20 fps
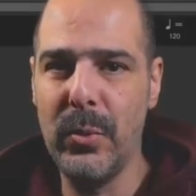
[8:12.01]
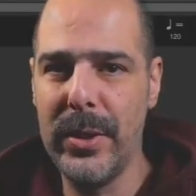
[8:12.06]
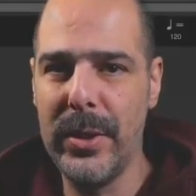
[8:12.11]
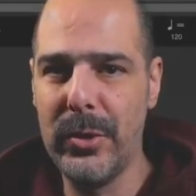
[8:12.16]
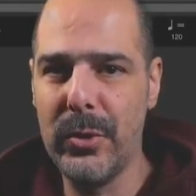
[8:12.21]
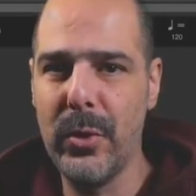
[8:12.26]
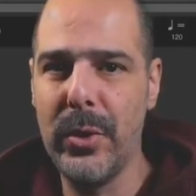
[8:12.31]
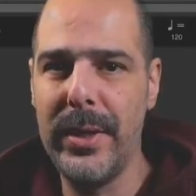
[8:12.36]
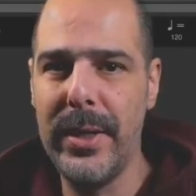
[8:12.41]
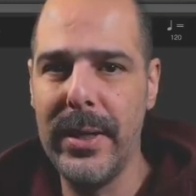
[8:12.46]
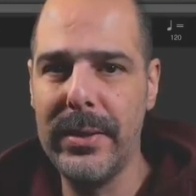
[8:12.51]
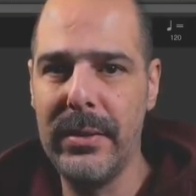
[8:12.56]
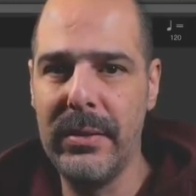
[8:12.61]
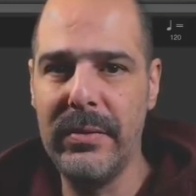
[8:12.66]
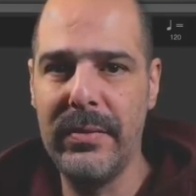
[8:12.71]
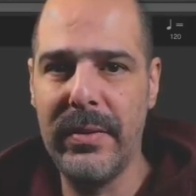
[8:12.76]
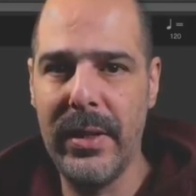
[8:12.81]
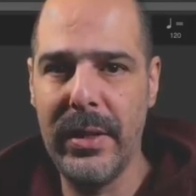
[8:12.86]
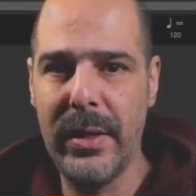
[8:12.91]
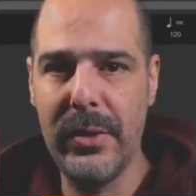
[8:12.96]
was
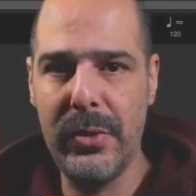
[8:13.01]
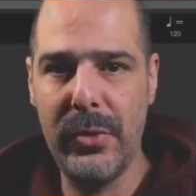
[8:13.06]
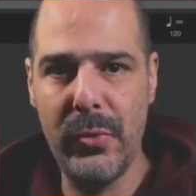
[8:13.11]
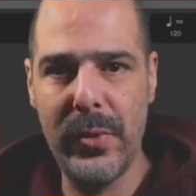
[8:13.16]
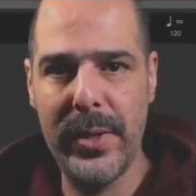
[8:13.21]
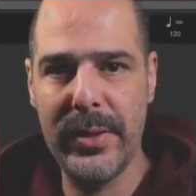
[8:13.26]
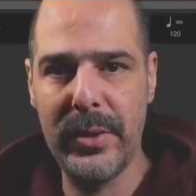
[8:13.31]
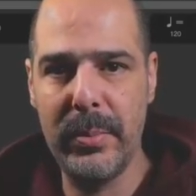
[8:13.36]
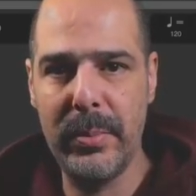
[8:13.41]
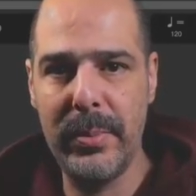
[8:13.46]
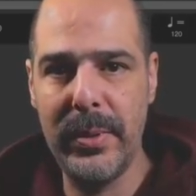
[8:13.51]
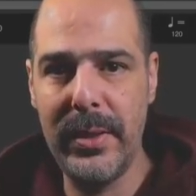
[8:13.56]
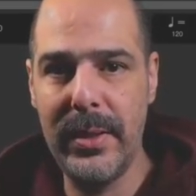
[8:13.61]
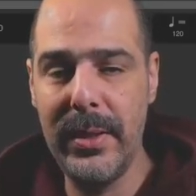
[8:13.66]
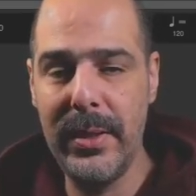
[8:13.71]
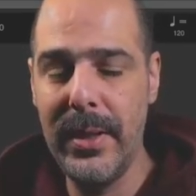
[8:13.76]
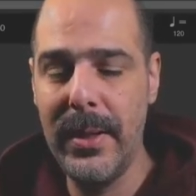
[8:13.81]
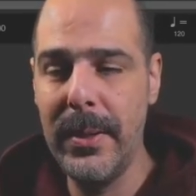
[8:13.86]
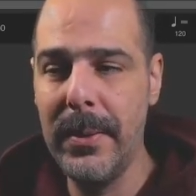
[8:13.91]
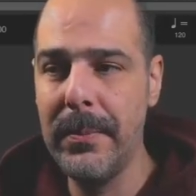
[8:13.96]
connected via
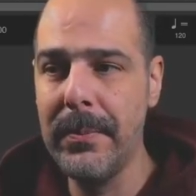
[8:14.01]
USB.